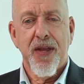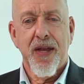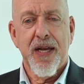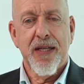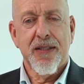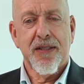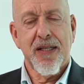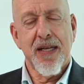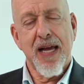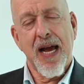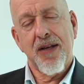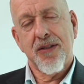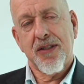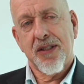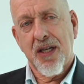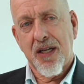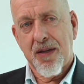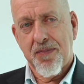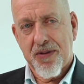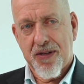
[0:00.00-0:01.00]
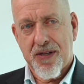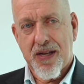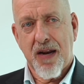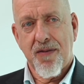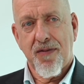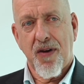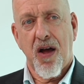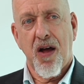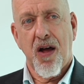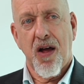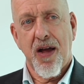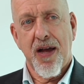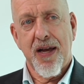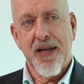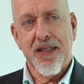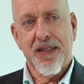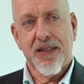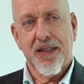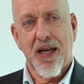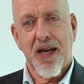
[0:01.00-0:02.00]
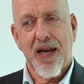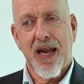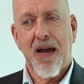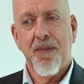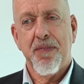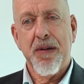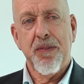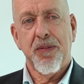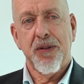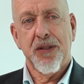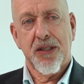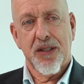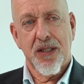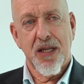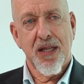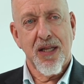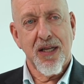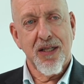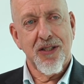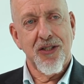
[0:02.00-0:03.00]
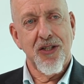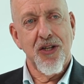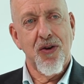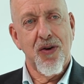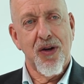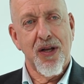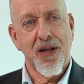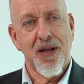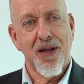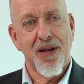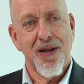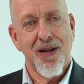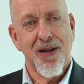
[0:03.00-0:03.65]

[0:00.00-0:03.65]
It's the outside set of eyes that allow people to see things newly.